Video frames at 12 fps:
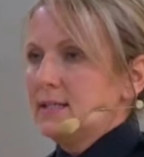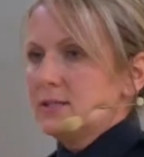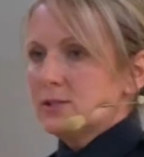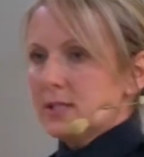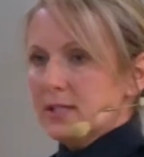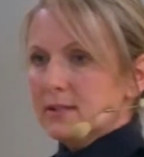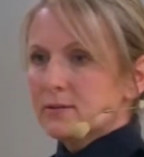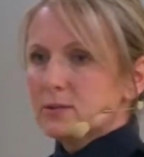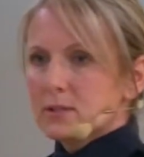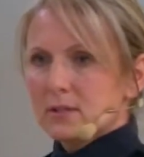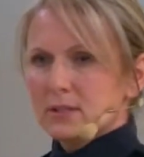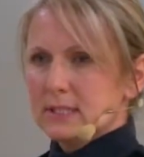in the drink,
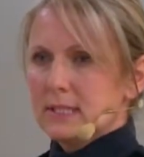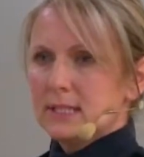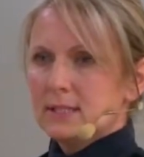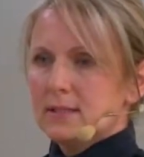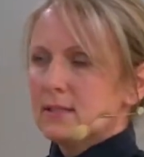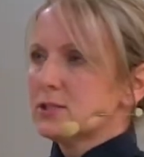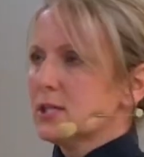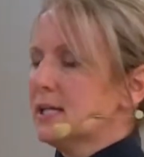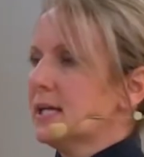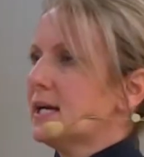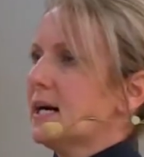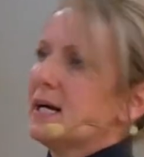it's called lean, and they're trying to
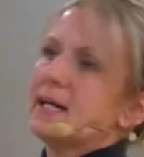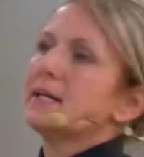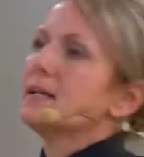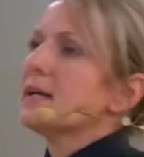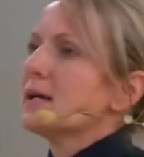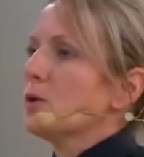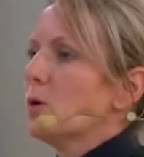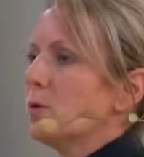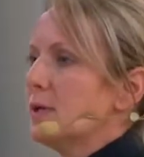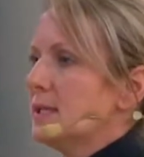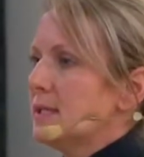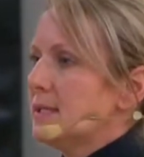get high, and it had
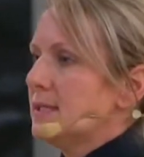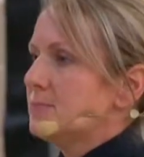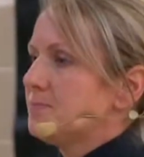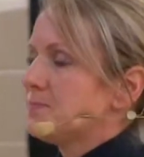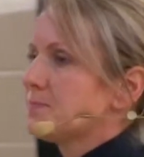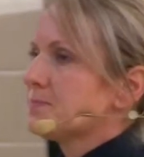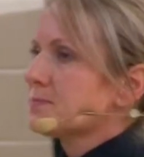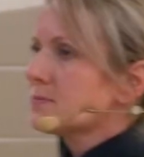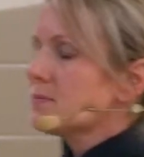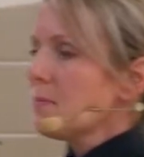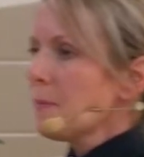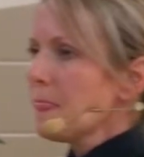codeine in it.
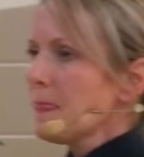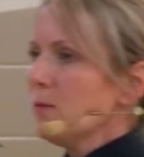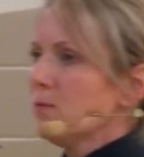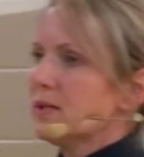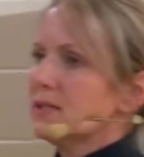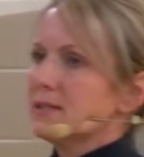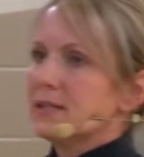Well,